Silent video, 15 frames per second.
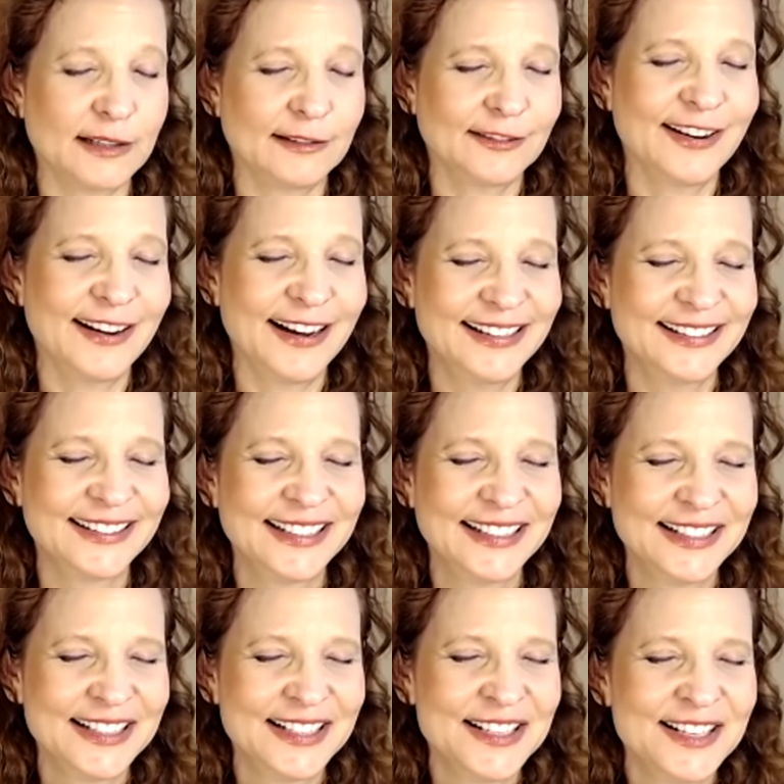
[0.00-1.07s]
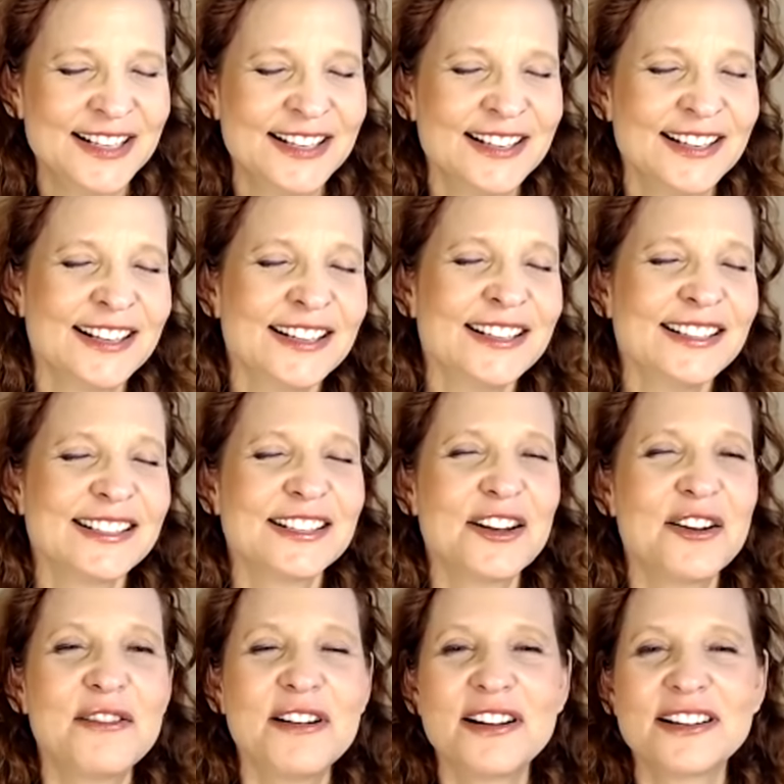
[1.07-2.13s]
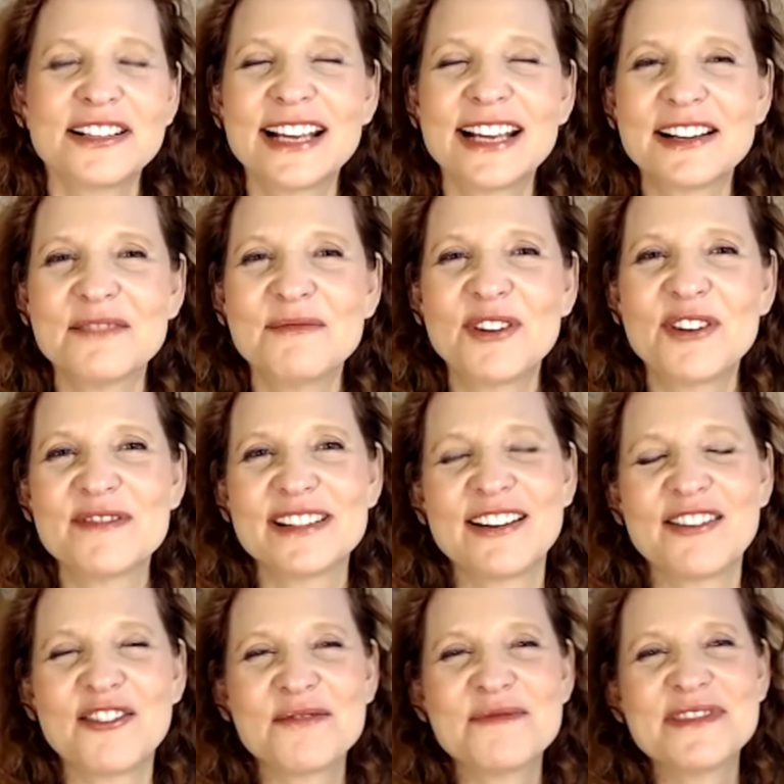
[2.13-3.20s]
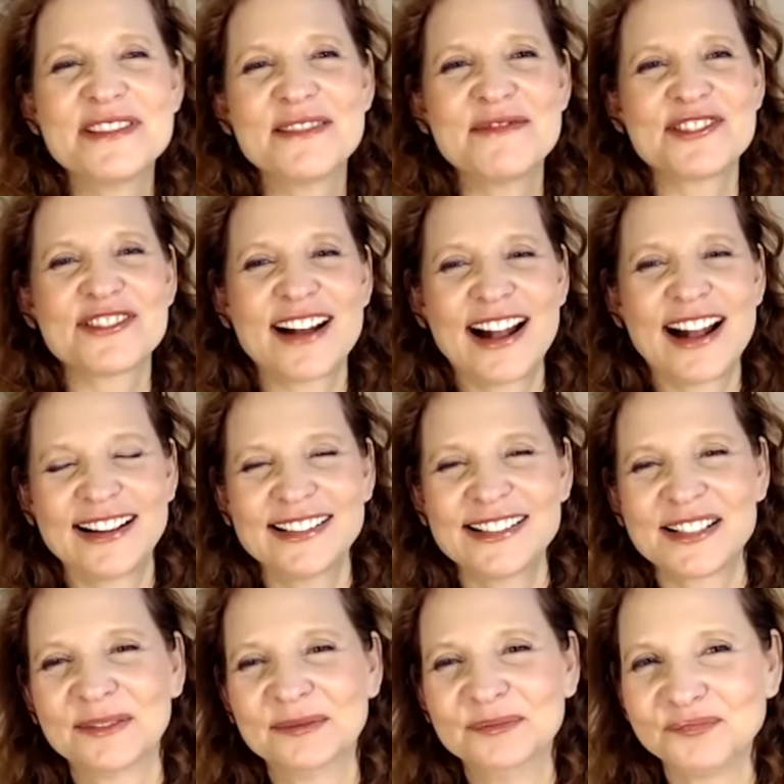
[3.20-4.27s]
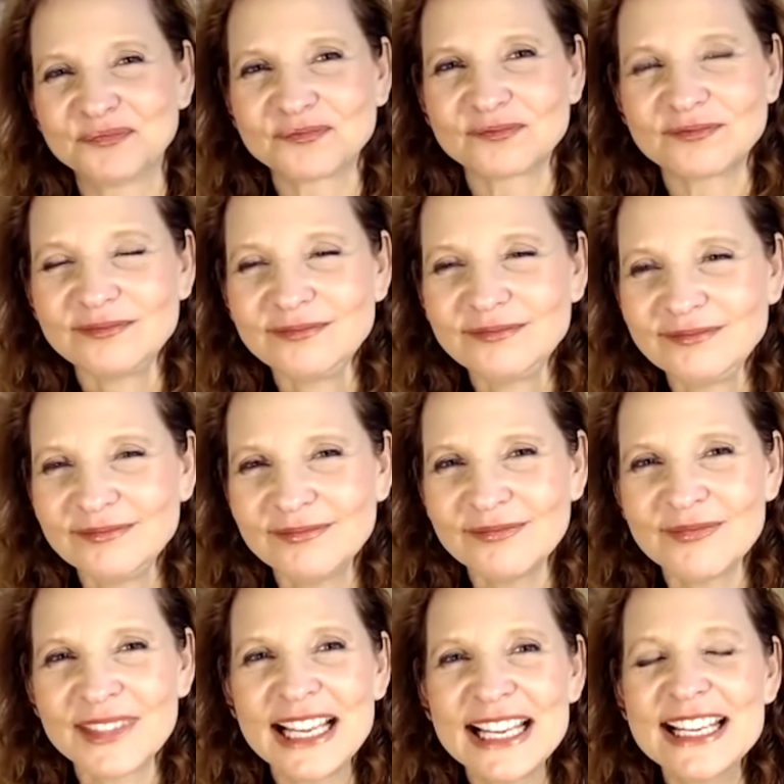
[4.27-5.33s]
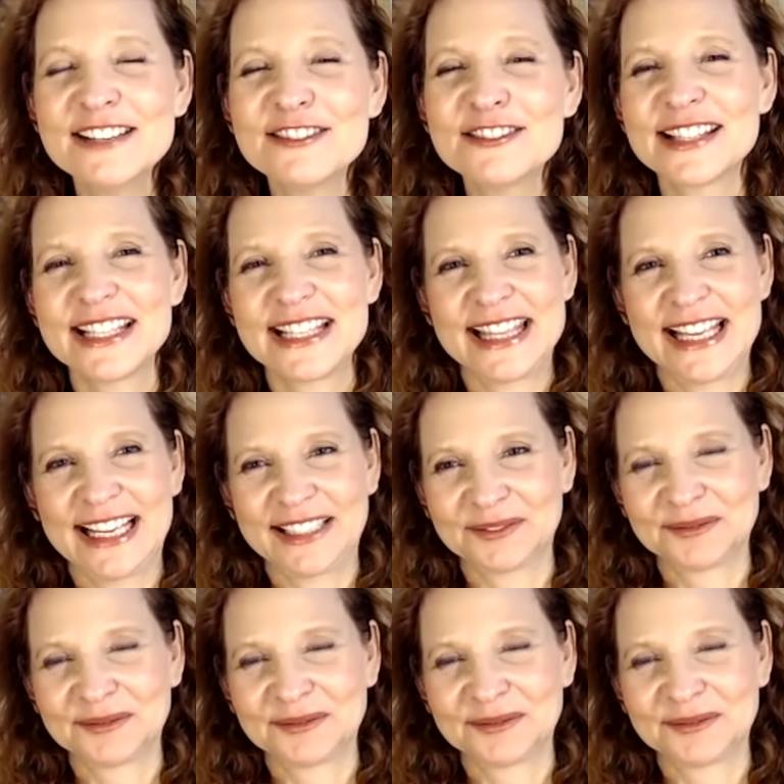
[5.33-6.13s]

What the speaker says: right? So take a moment now, open up your eyes. Here's the thing.